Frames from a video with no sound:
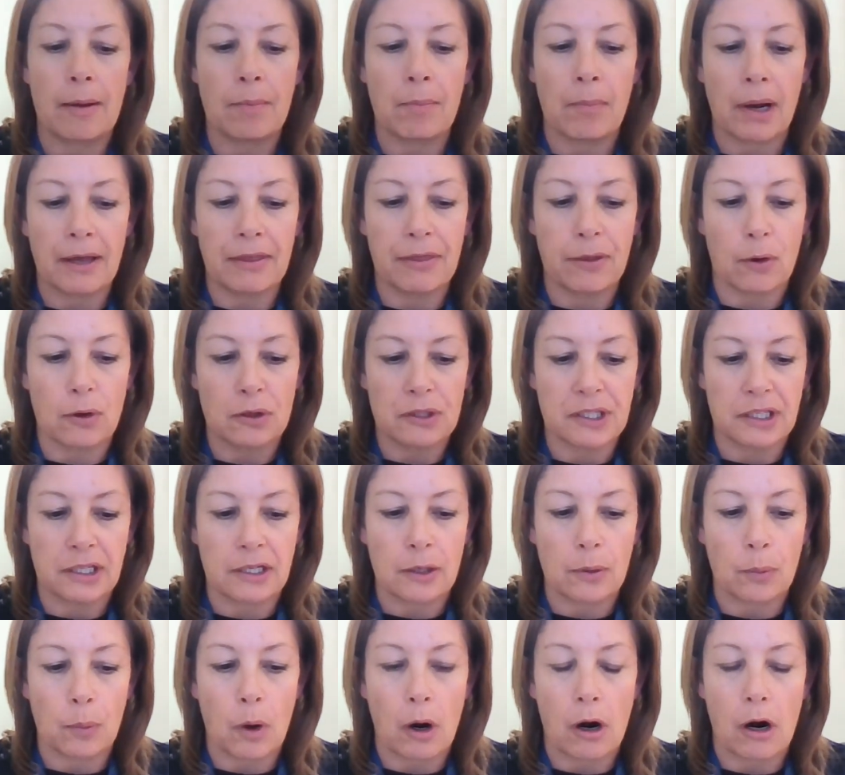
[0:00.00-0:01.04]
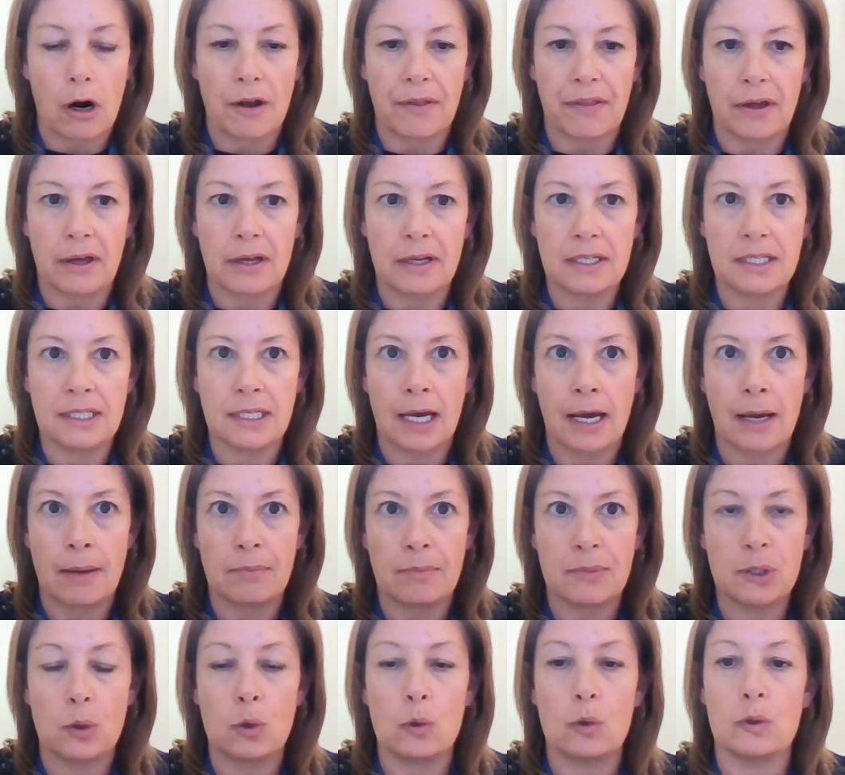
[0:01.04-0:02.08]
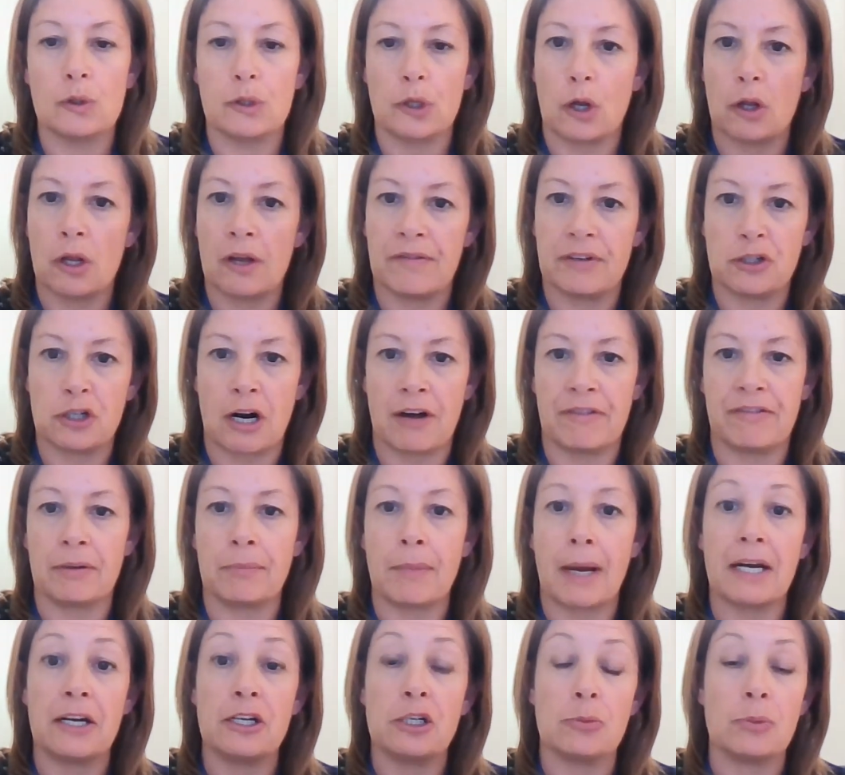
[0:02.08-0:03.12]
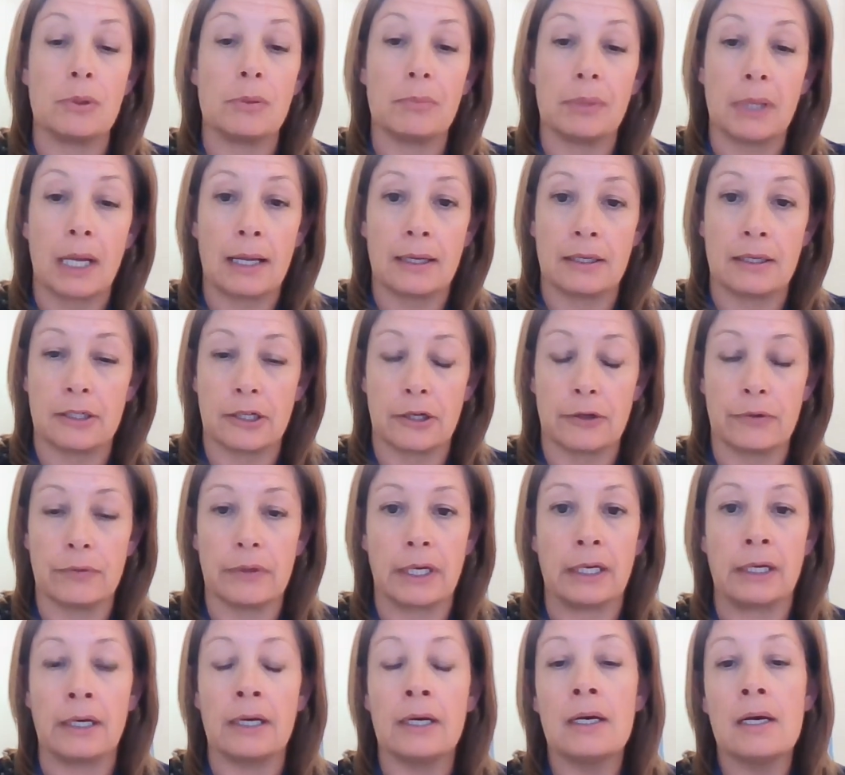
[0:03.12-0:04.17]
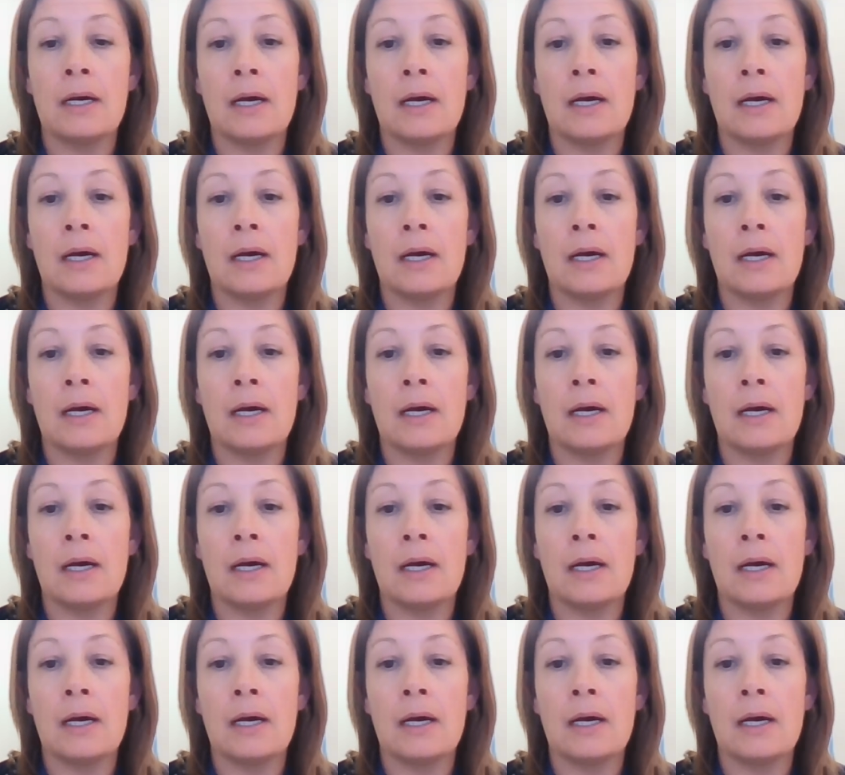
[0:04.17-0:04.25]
My thoughts on it were that schools all have a traffic management plan, don't they?